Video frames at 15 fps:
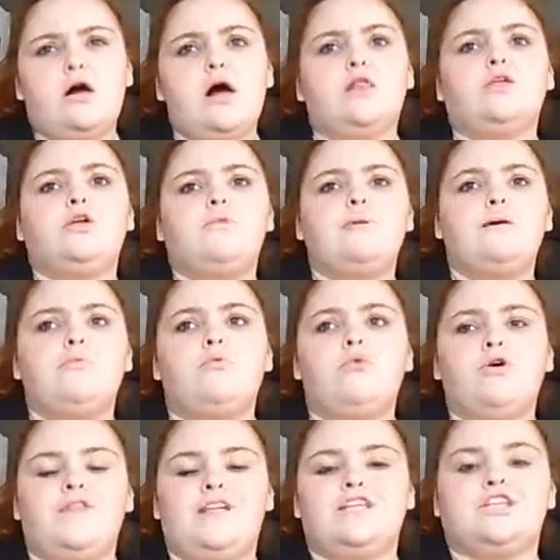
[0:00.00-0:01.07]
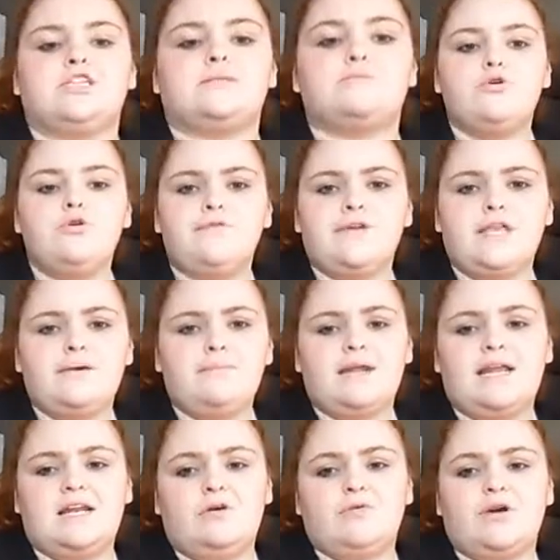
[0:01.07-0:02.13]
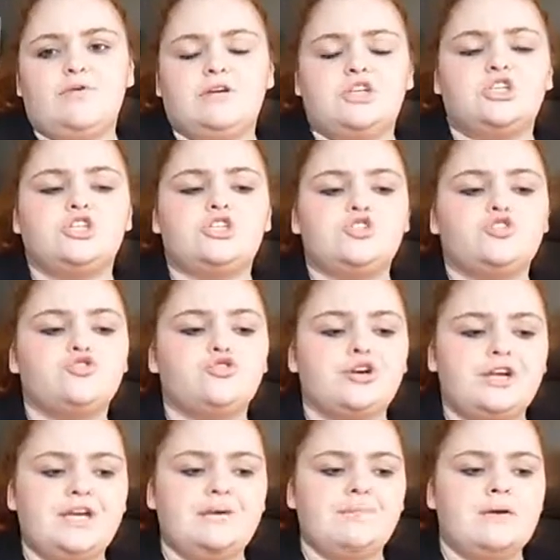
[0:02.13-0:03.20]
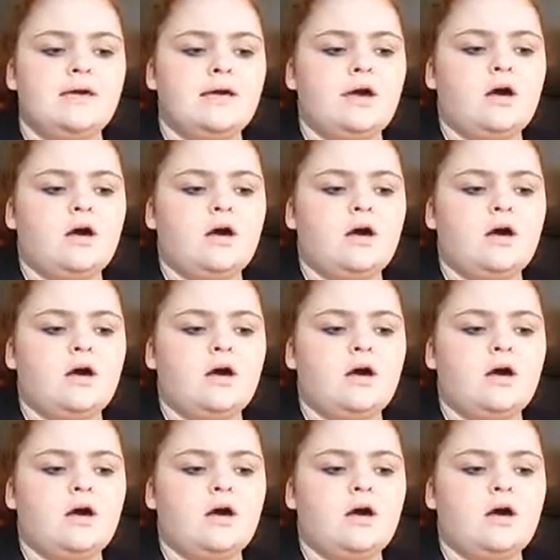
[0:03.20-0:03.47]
a little bit more than moving him, but I don't go extreme.